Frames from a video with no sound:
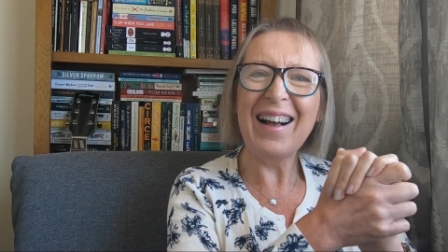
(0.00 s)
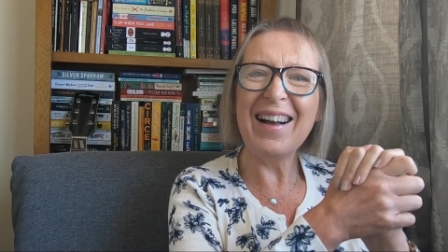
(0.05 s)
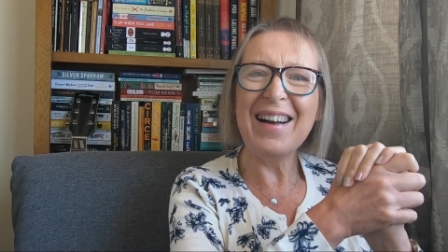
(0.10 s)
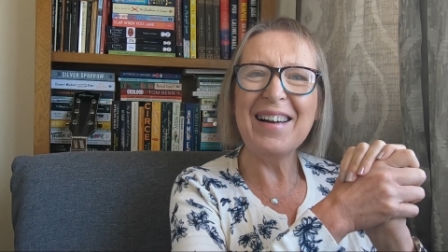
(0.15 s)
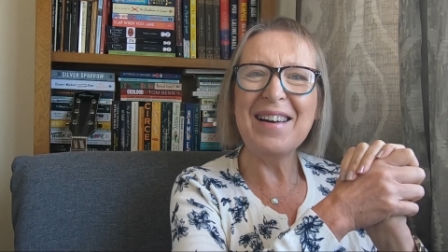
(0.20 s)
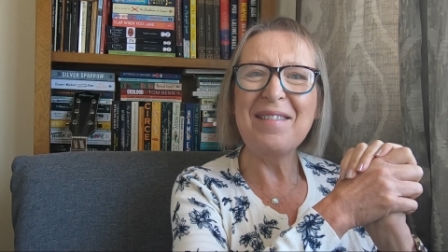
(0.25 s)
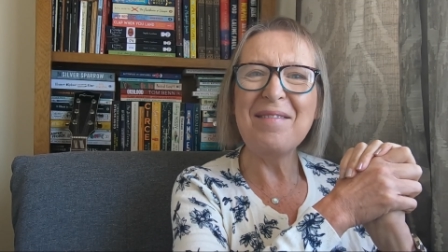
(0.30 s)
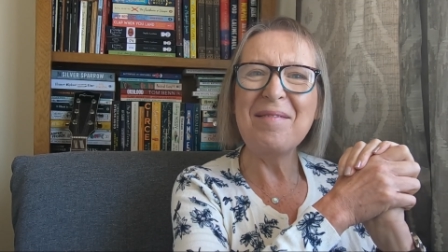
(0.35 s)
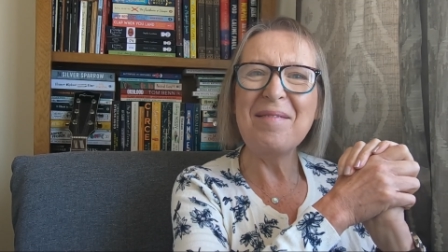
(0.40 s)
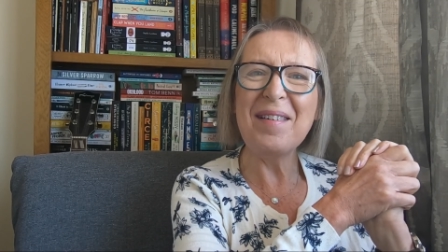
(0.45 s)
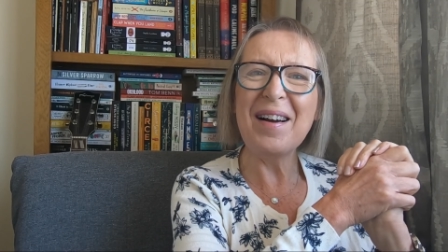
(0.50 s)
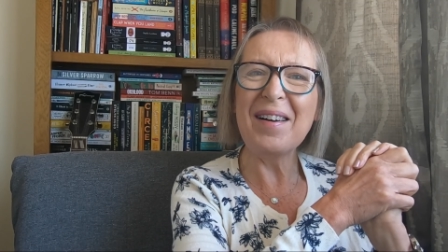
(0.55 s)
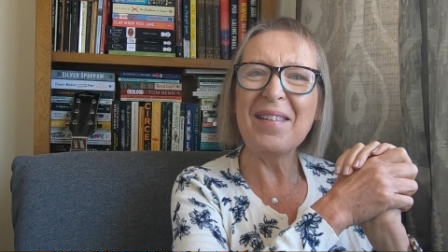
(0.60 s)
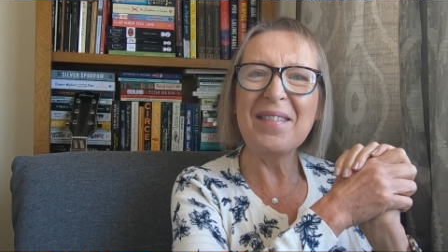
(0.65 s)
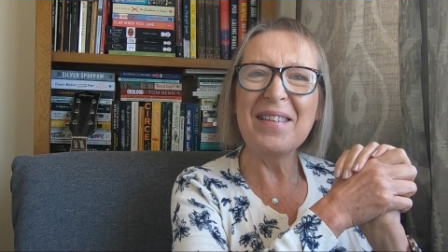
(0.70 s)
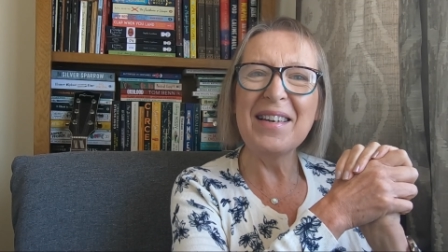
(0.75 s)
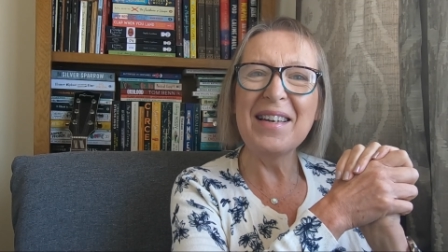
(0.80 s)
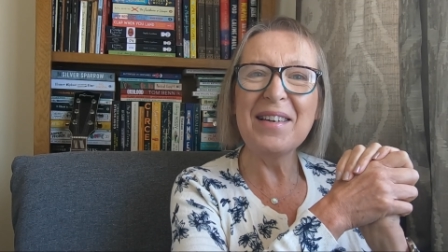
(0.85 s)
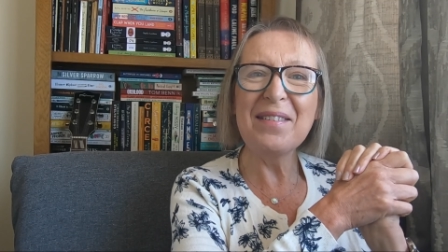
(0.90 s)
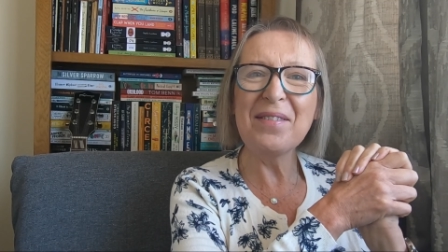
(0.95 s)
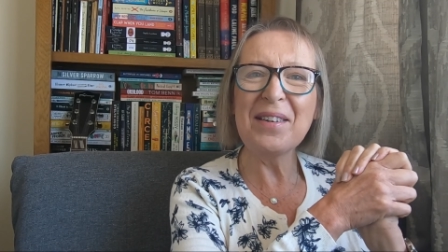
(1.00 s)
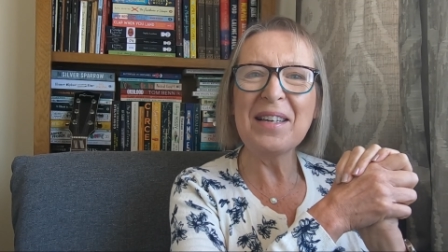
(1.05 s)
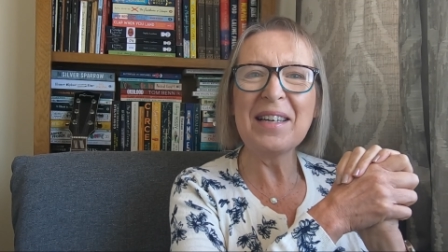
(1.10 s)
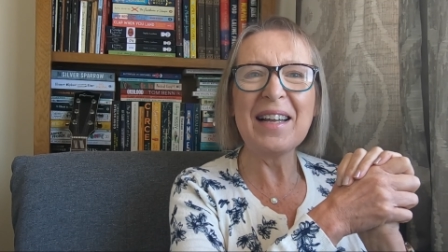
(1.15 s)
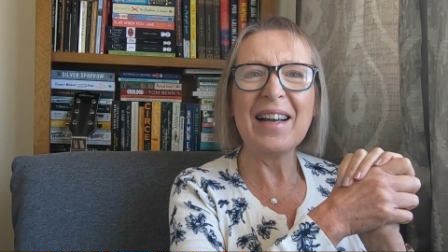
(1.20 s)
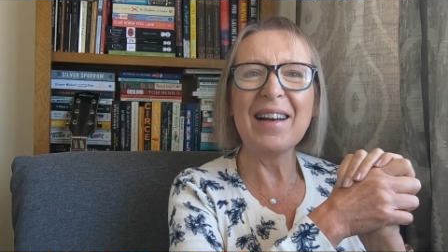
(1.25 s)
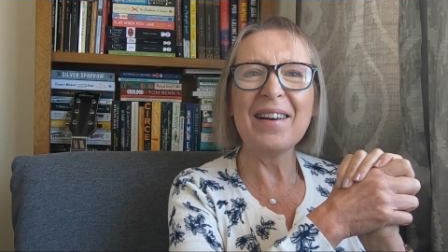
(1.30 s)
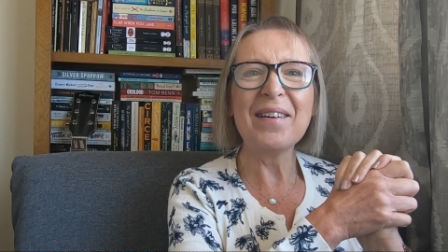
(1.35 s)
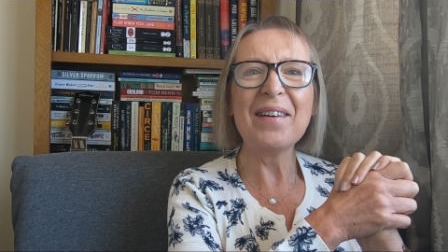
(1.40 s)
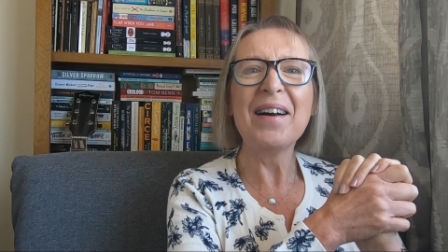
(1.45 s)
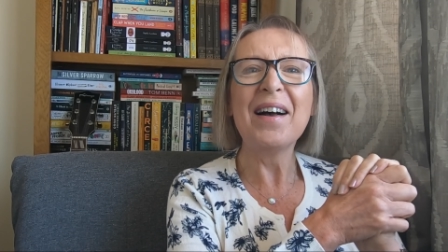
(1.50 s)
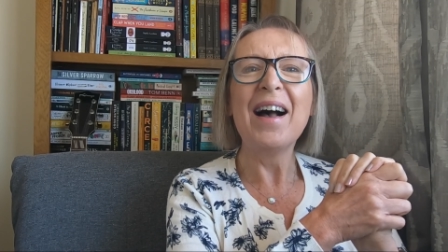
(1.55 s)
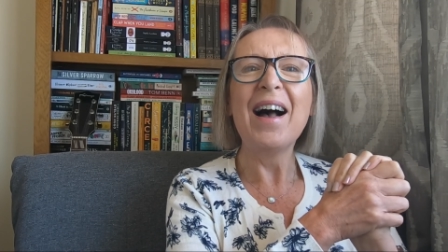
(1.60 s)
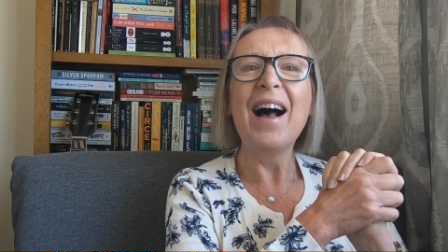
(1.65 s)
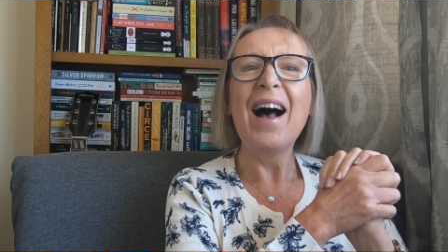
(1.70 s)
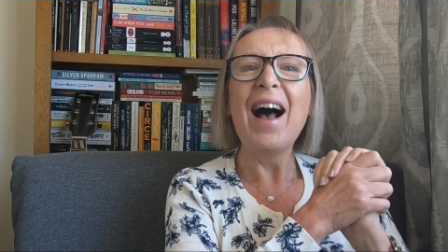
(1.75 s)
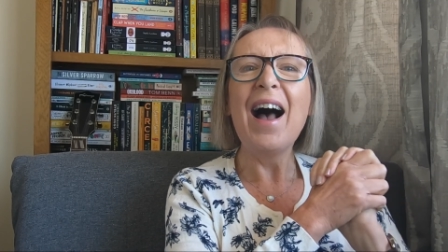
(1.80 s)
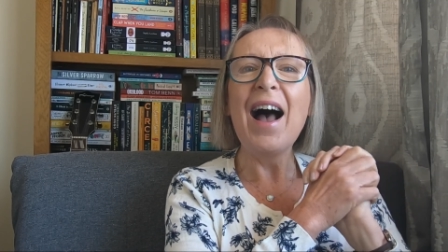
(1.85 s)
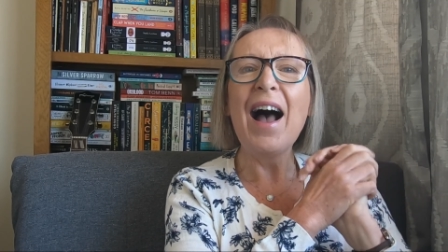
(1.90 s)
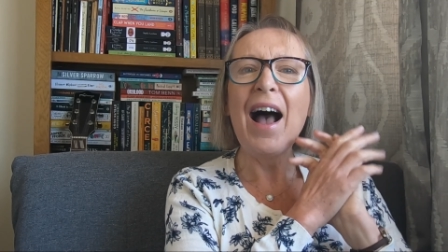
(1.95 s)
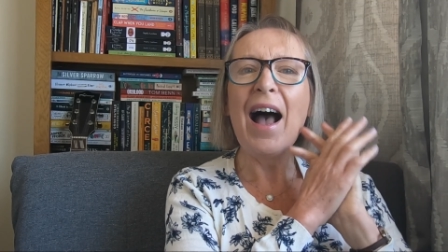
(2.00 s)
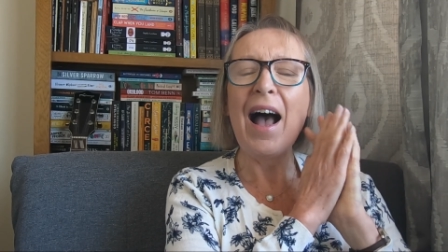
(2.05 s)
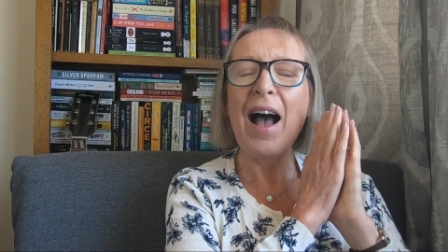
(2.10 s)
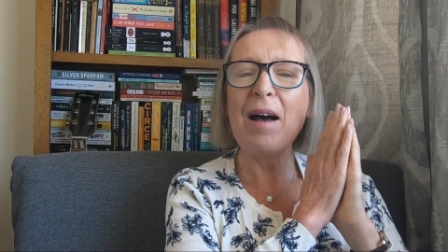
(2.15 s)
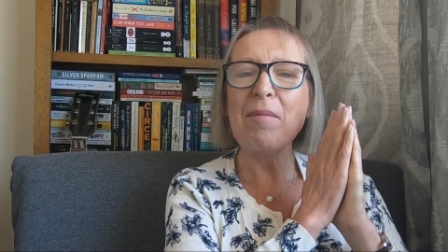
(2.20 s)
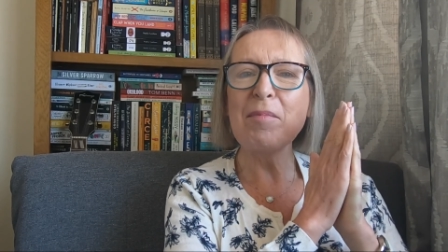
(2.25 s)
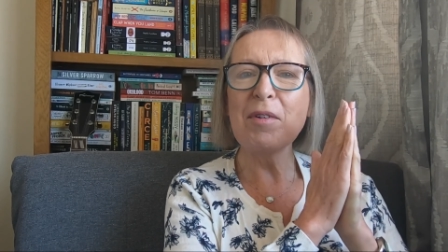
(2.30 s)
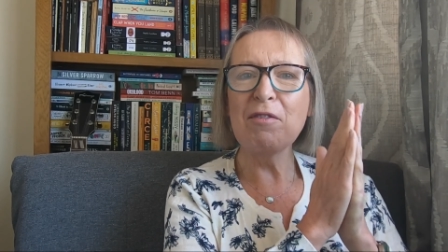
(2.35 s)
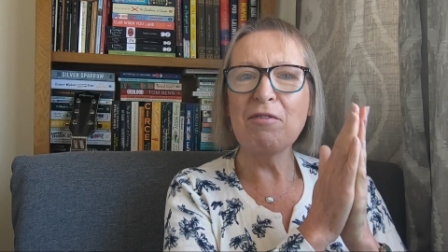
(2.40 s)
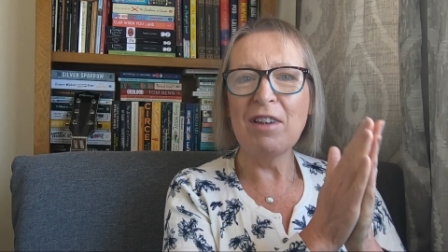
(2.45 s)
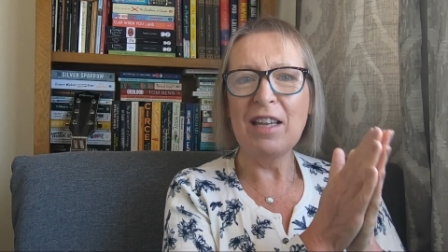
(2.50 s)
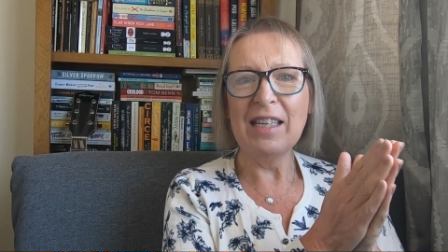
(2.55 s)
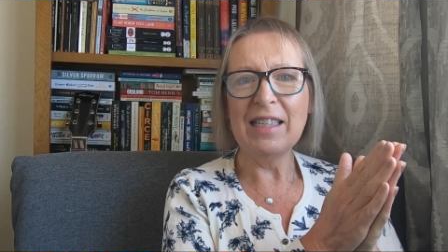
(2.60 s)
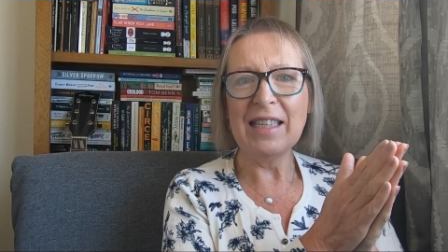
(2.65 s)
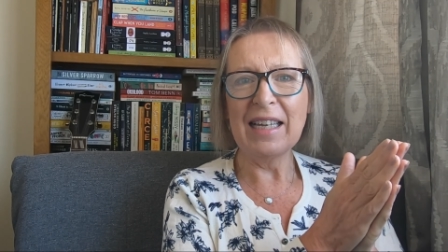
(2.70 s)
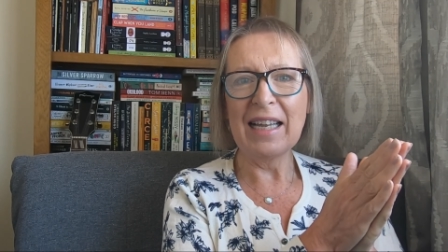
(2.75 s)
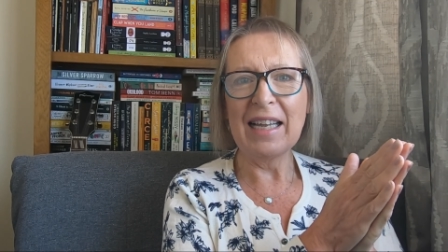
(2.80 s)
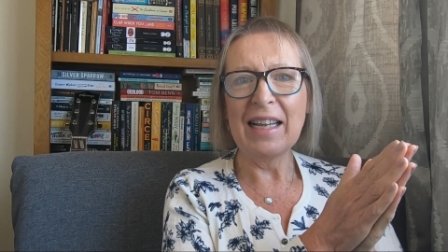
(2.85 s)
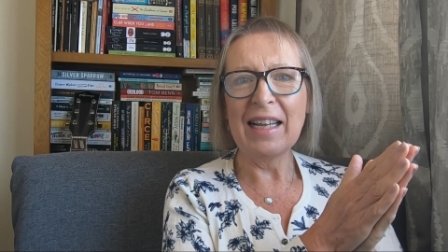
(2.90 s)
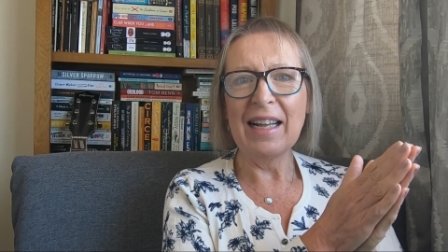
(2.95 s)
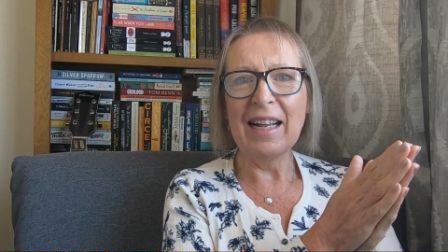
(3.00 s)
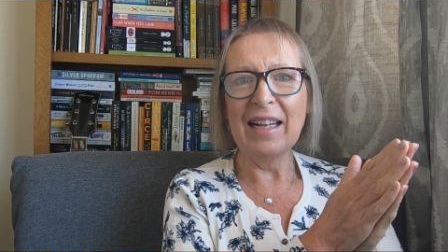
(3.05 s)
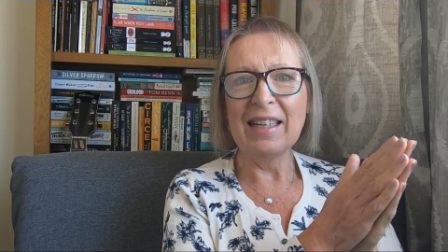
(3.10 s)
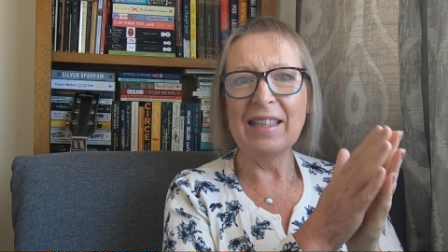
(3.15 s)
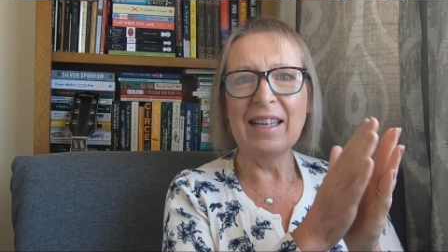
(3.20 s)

I will leave you now. Happy reading.